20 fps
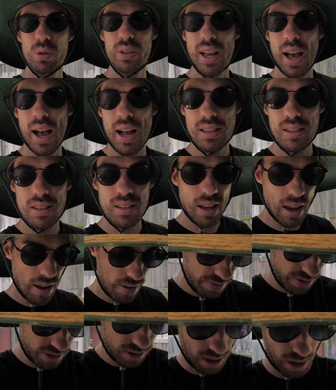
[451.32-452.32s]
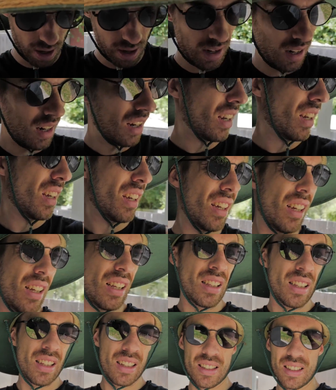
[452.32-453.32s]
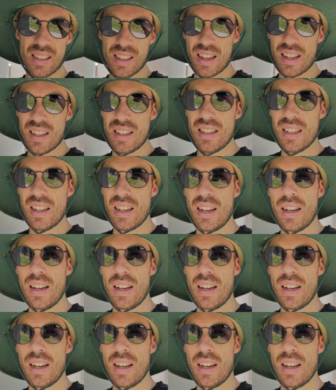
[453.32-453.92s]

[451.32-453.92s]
dad stuff. So let's get